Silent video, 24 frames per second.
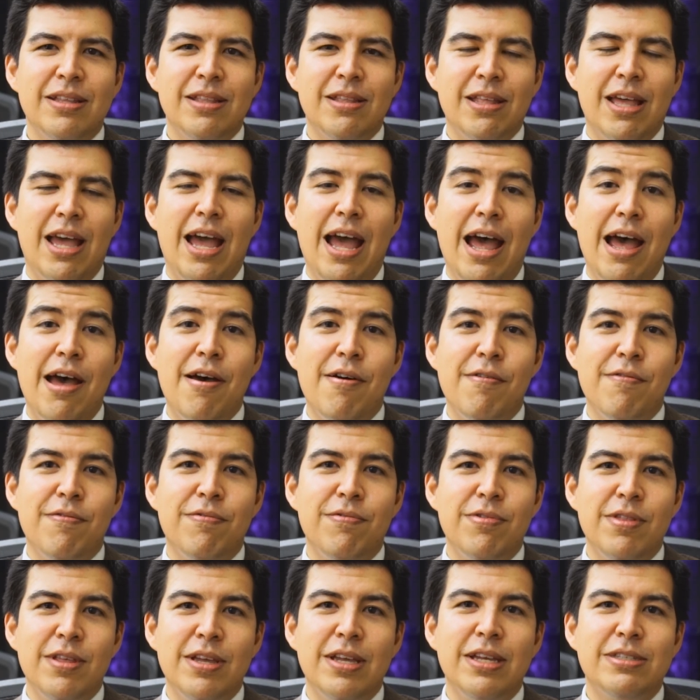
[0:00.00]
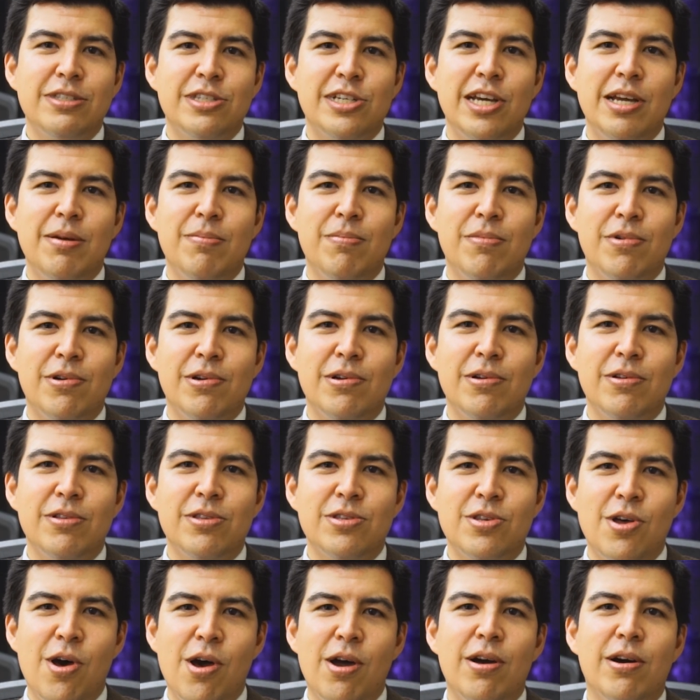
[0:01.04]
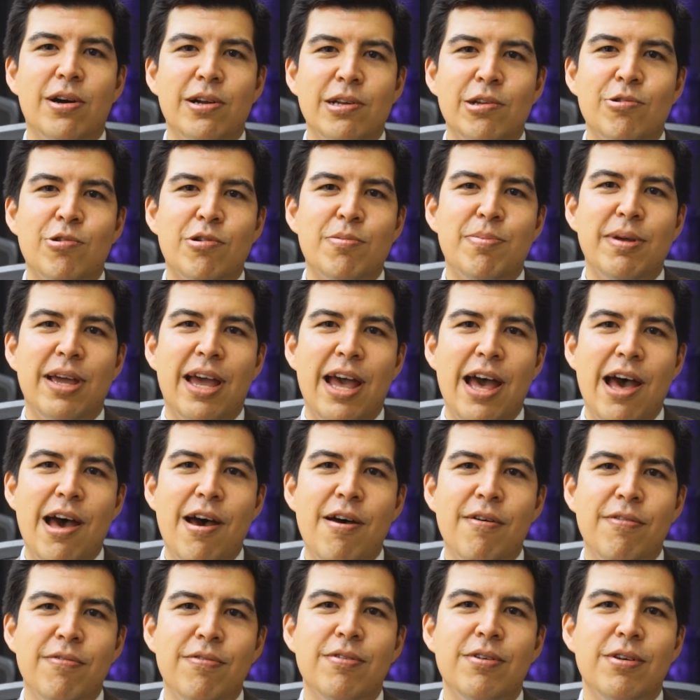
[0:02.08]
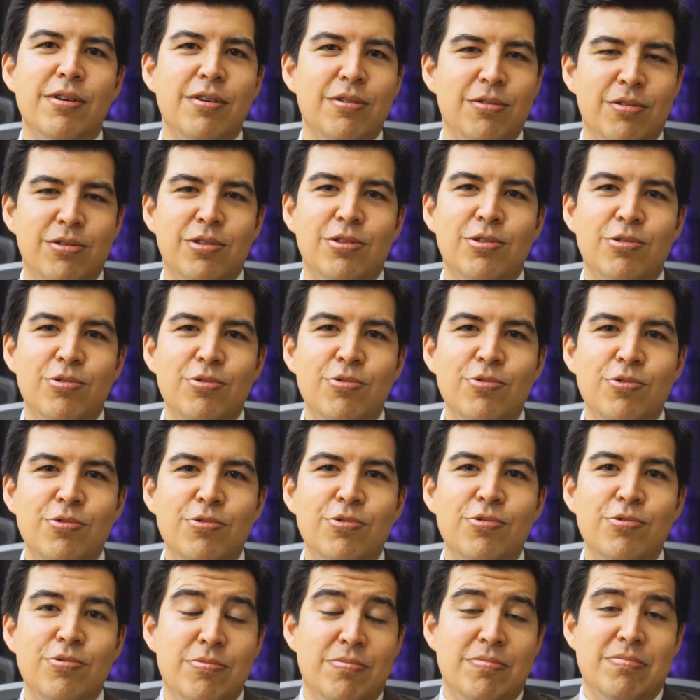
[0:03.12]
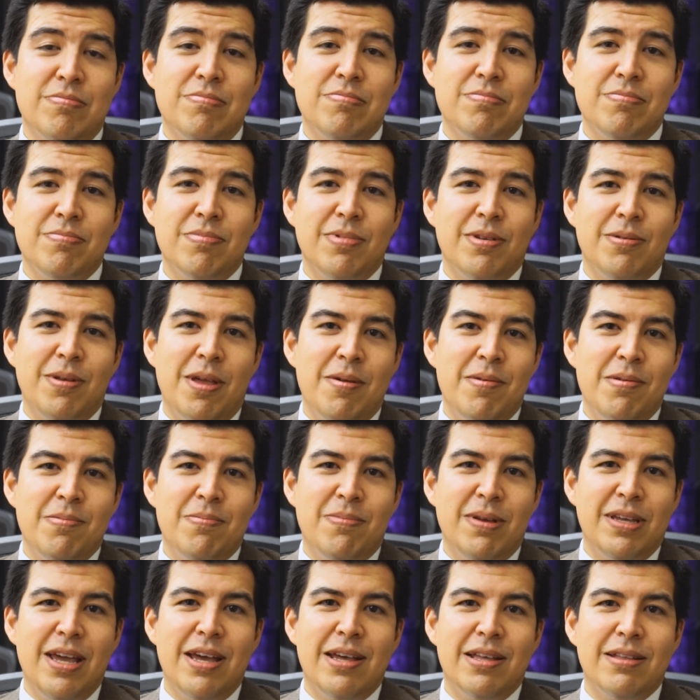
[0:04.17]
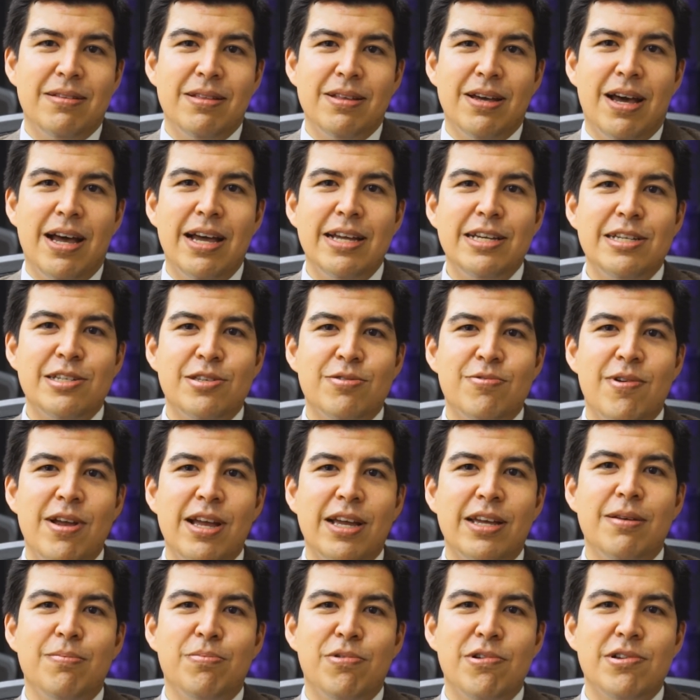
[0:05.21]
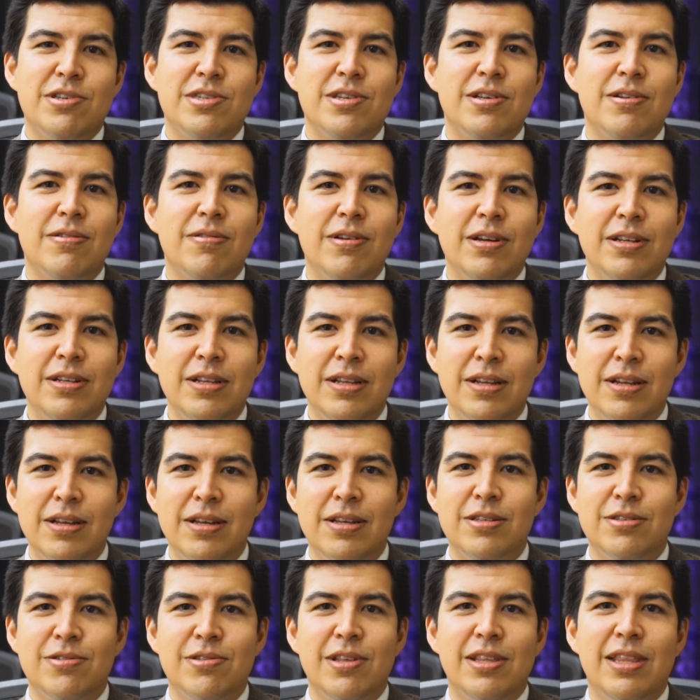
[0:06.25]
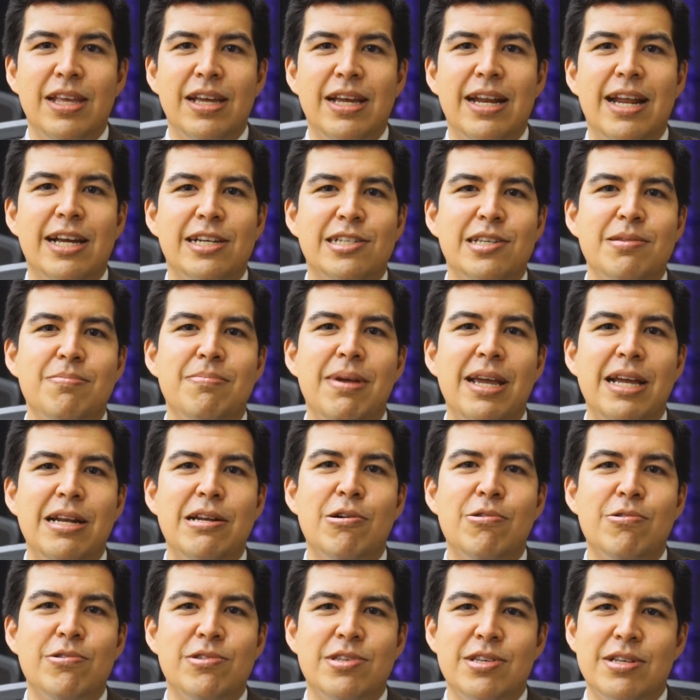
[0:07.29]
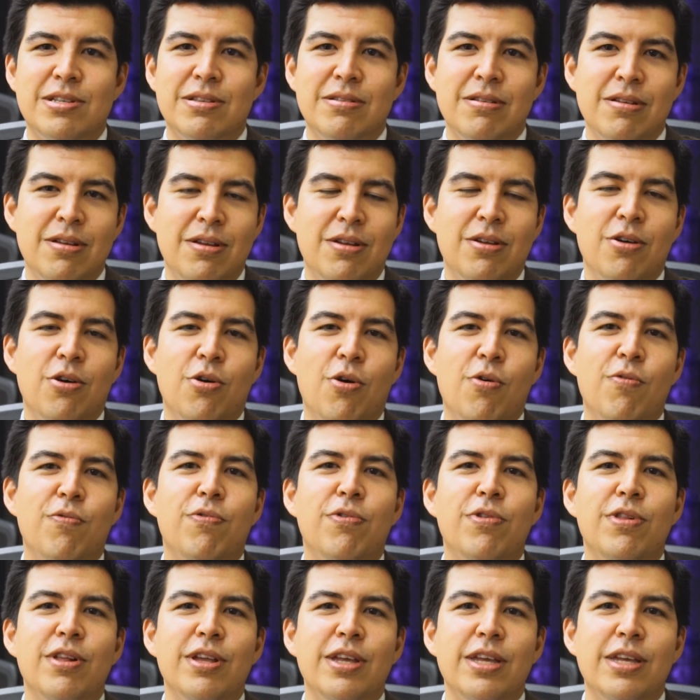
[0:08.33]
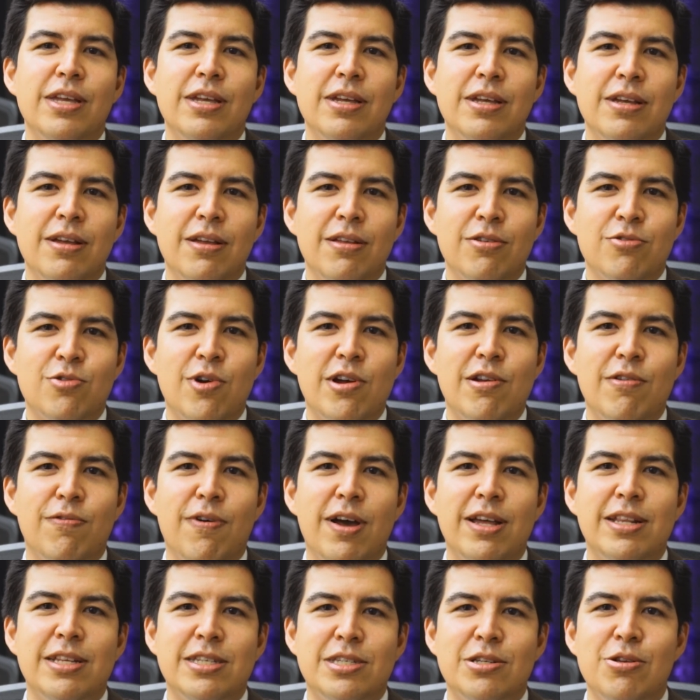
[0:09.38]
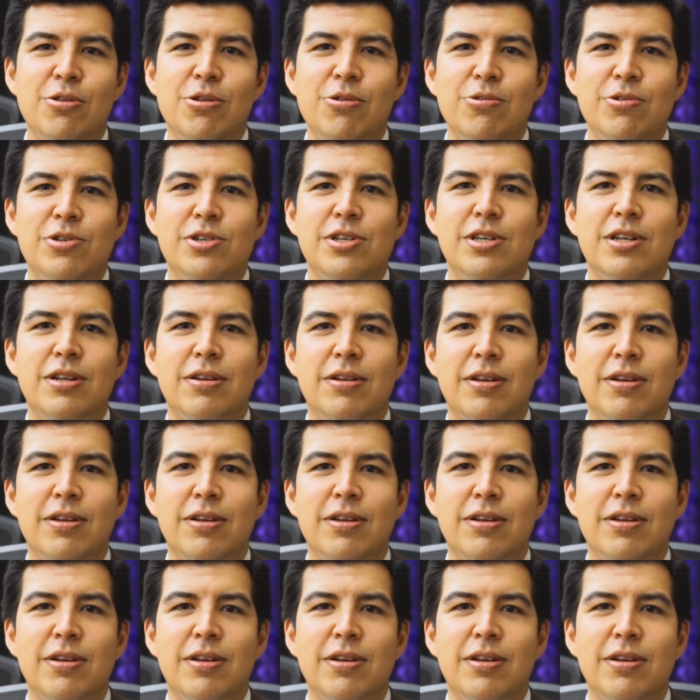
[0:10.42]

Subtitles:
have the chamber talk on your behalf to, the highest-ranking person, right? So that they can actually make notes and hopefully try to find a solution.